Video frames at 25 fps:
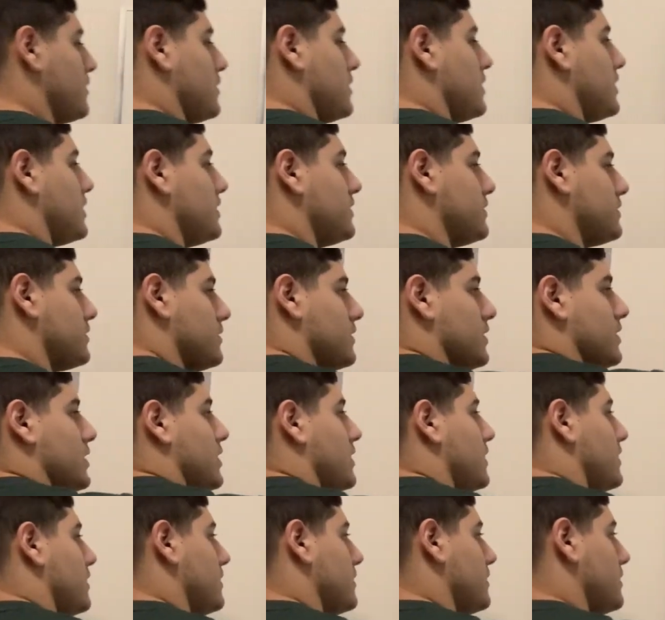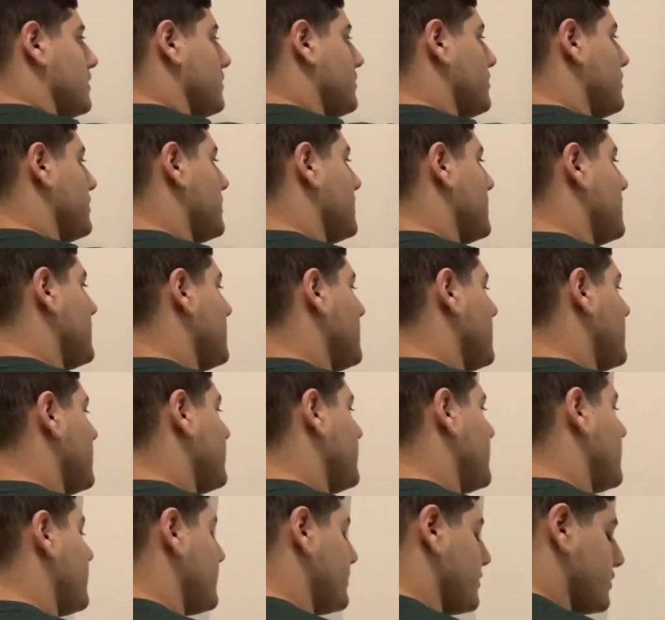into the
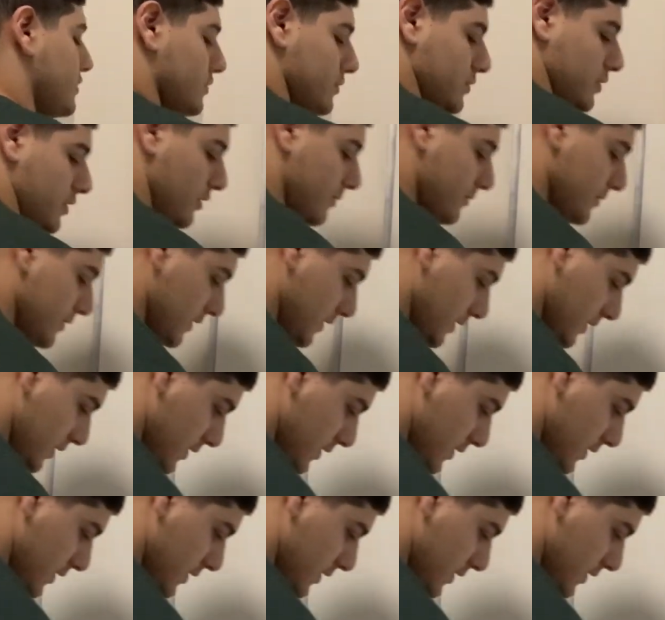other two terms.